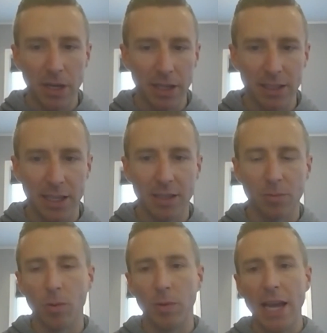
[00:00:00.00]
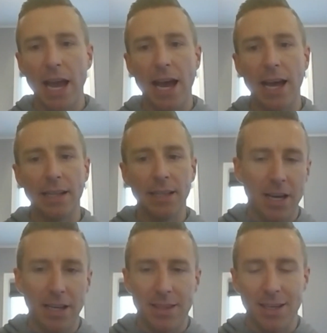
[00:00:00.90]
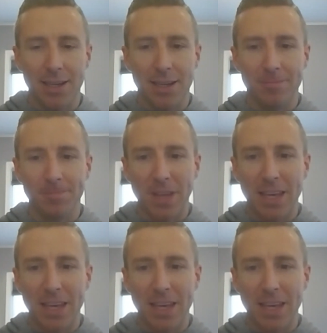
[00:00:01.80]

picnic where we had like the